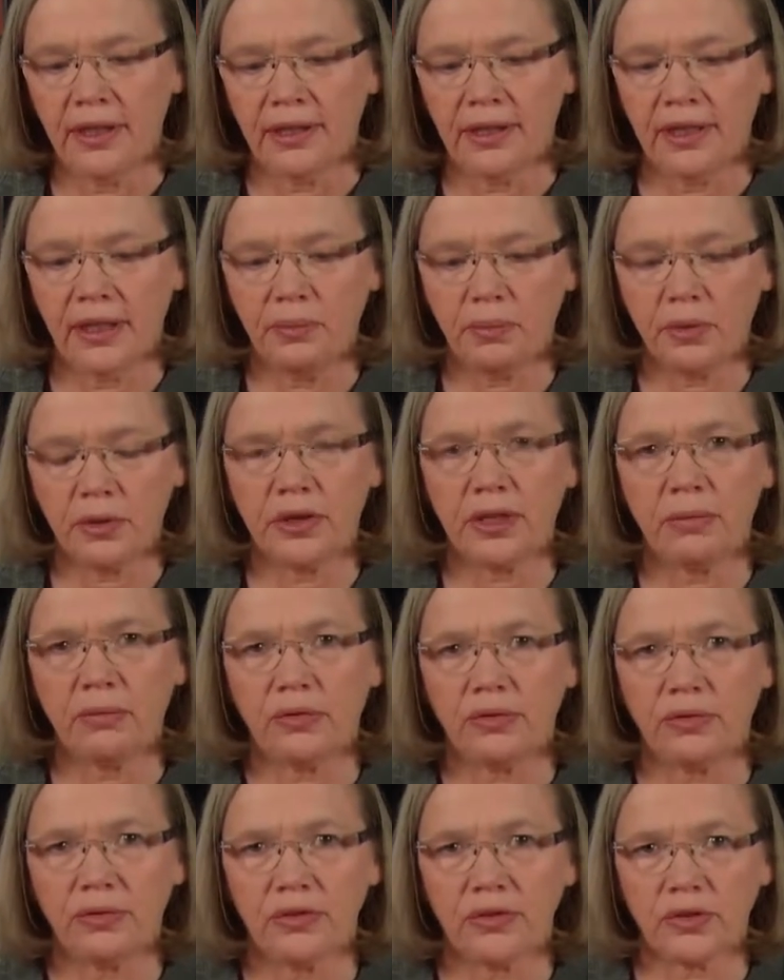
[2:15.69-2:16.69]
He put them
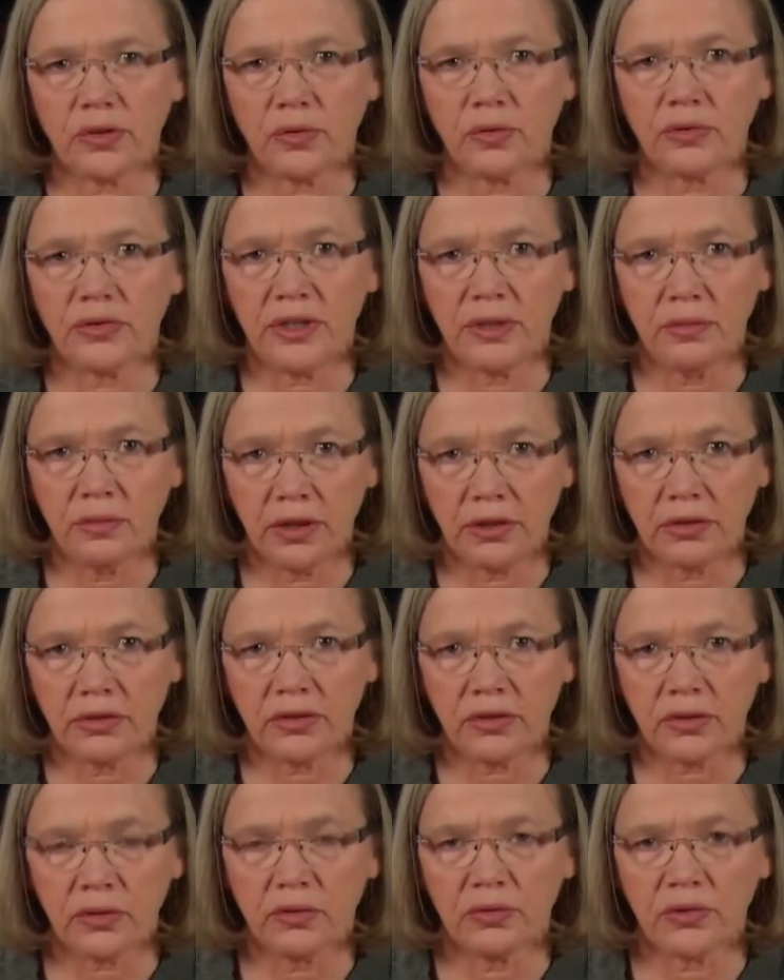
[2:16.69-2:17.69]
through this course. He wrote
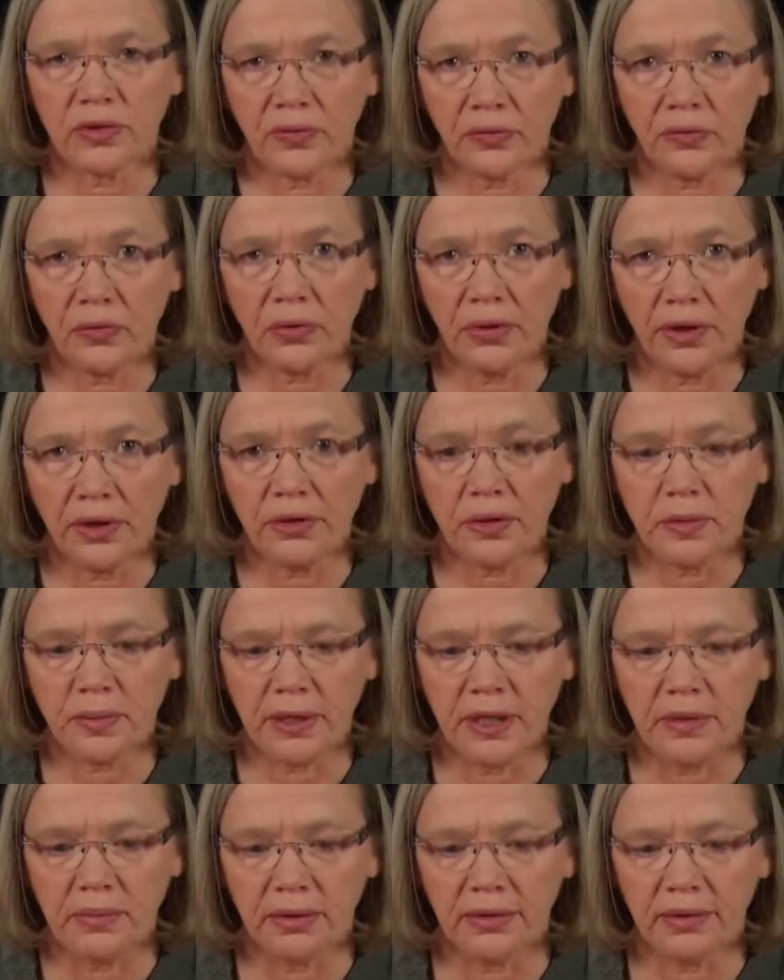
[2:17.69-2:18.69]
this course for those
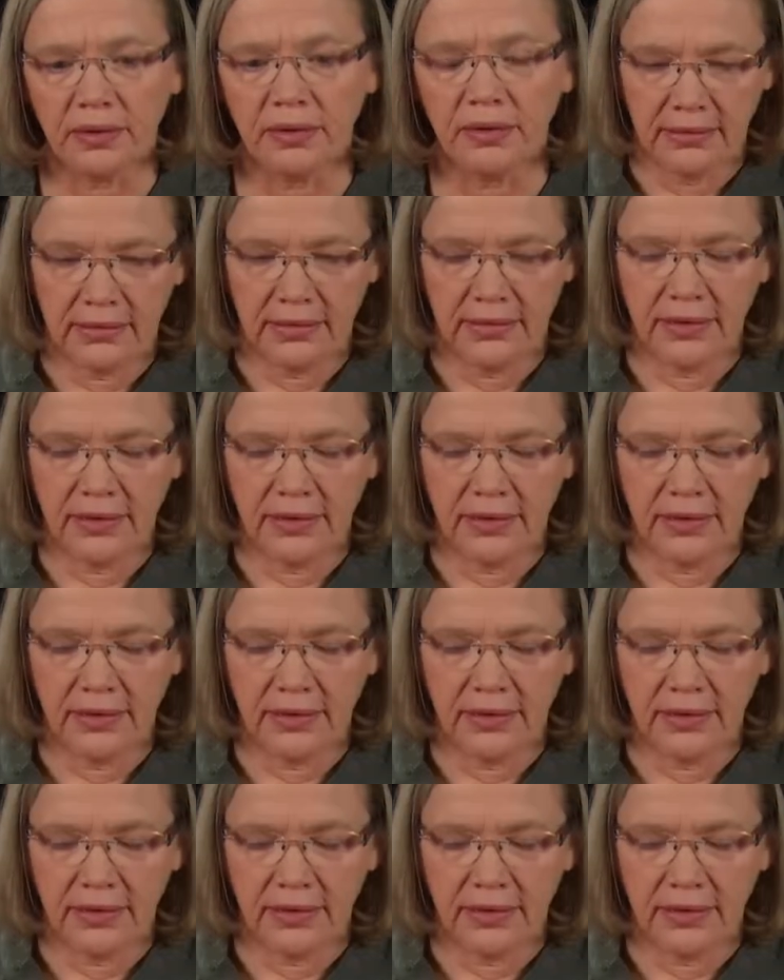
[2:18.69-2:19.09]
people.